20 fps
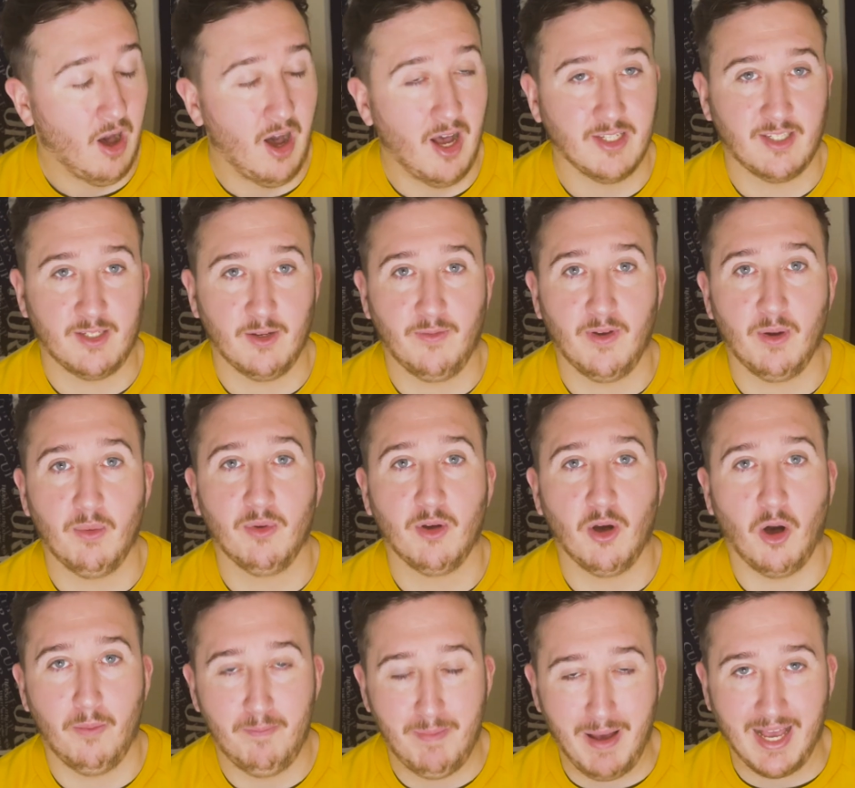I still think we've
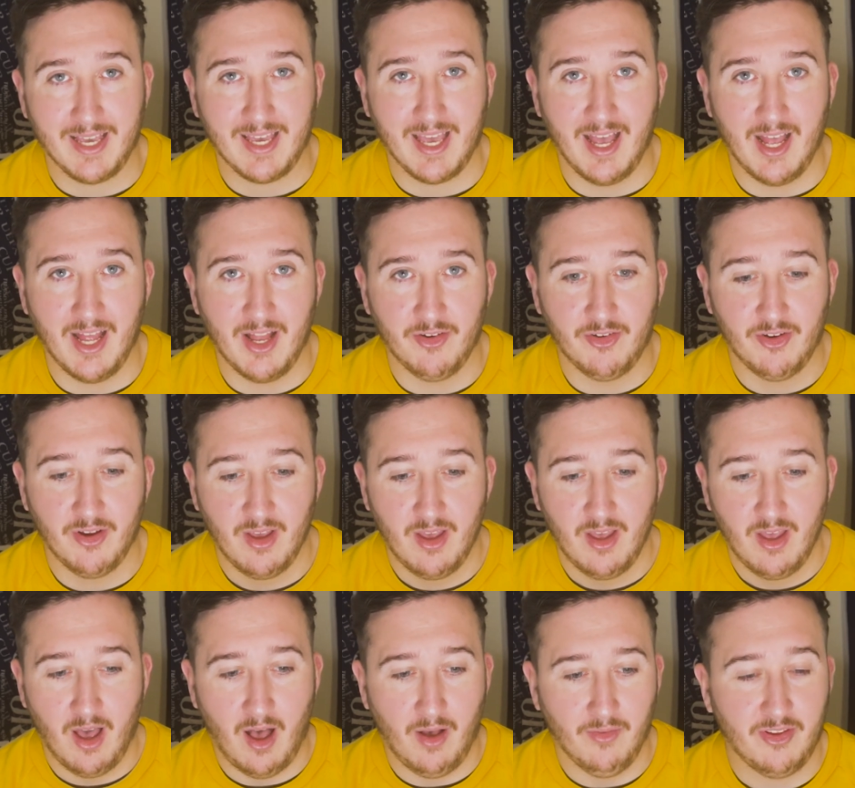got a back Ange.
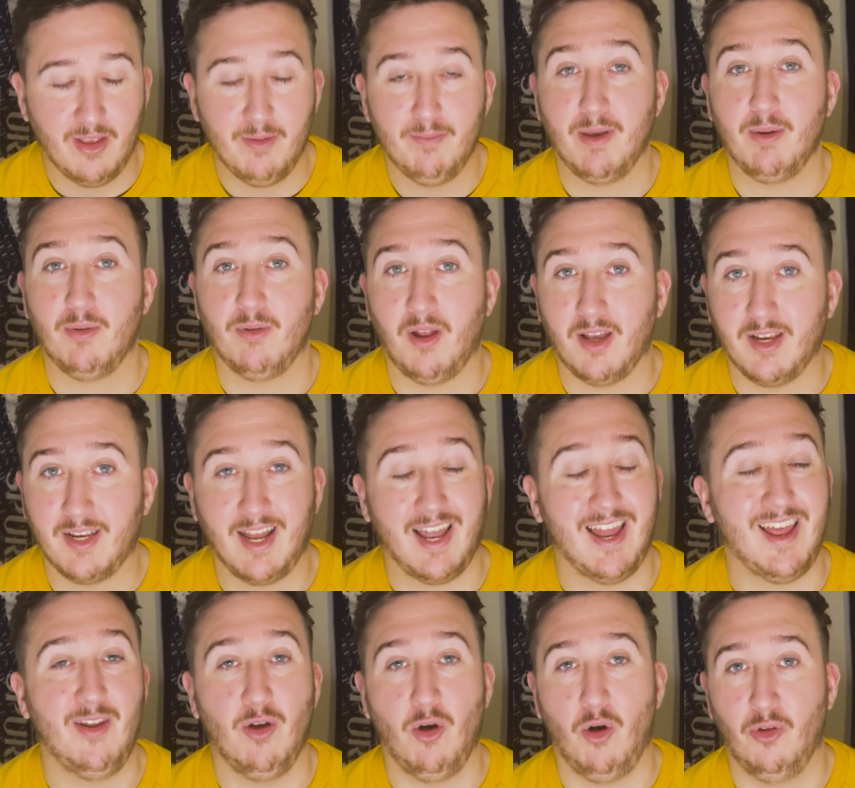I've seen people like
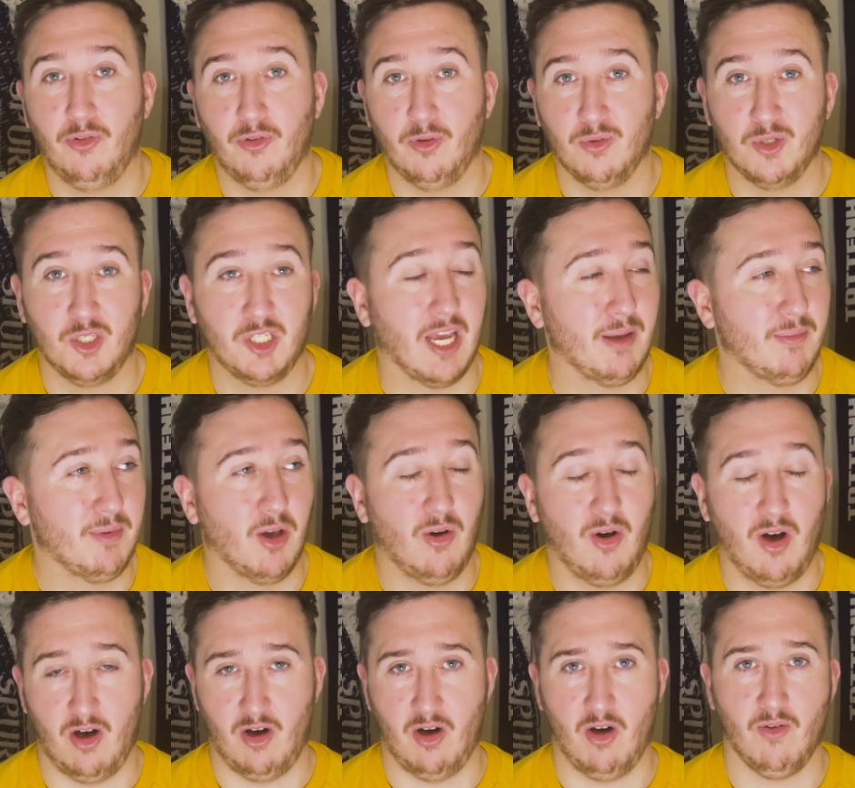Glenn Hoddle, Jamie
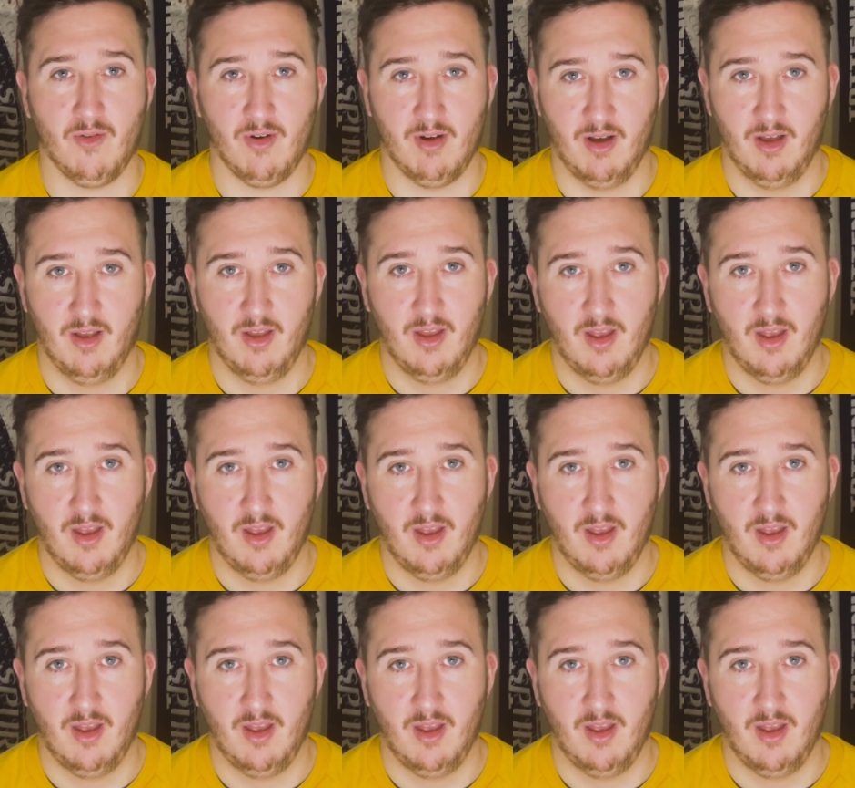O'Hara,